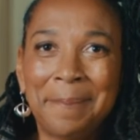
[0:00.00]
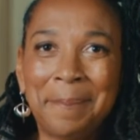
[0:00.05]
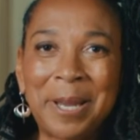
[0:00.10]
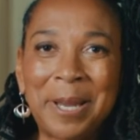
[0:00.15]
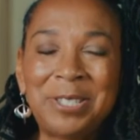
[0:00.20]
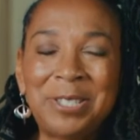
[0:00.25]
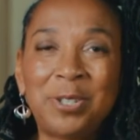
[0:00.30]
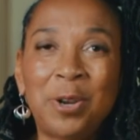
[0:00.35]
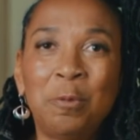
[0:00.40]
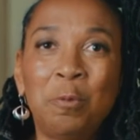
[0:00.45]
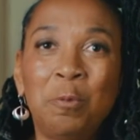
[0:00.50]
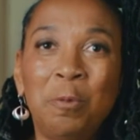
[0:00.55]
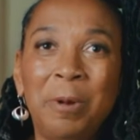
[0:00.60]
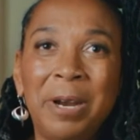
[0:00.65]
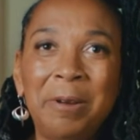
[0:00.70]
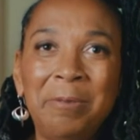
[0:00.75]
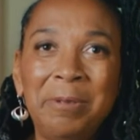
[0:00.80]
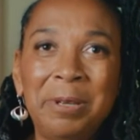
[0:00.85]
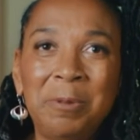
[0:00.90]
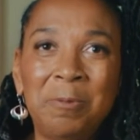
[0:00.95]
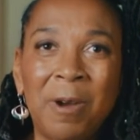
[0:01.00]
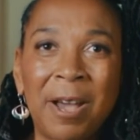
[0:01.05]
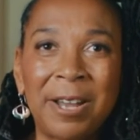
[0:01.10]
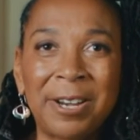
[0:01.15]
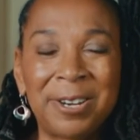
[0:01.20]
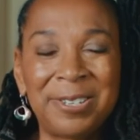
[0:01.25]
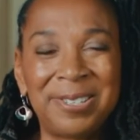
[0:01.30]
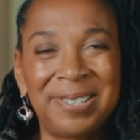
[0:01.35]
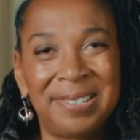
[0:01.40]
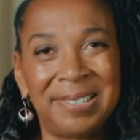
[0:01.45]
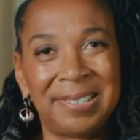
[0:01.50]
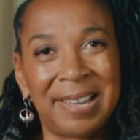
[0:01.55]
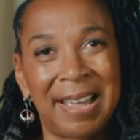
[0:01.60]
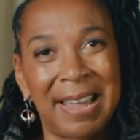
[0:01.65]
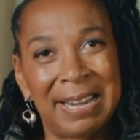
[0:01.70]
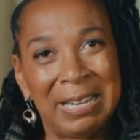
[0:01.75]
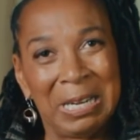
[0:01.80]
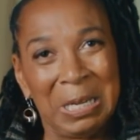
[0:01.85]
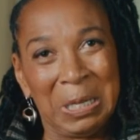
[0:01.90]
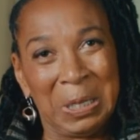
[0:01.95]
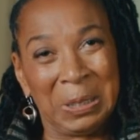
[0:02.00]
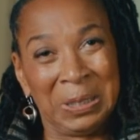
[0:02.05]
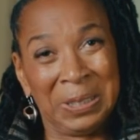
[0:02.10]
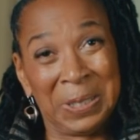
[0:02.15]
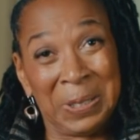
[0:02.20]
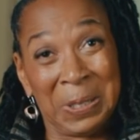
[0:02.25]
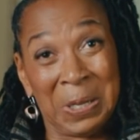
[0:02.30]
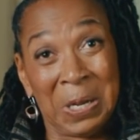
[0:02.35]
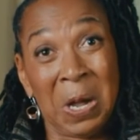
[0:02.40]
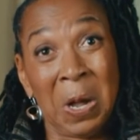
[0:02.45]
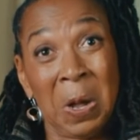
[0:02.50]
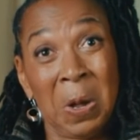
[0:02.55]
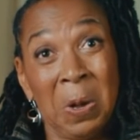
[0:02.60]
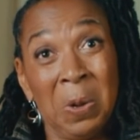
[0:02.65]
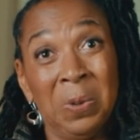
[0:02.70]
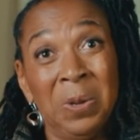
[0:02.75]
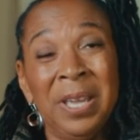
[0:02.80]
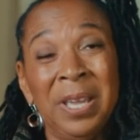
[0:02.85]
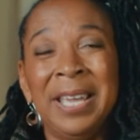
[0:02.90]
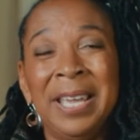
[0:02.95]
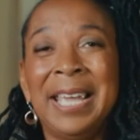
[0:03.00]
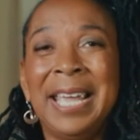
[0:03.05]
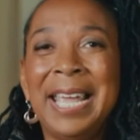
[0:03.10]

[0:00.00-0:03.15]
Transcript: based on where we want our society to go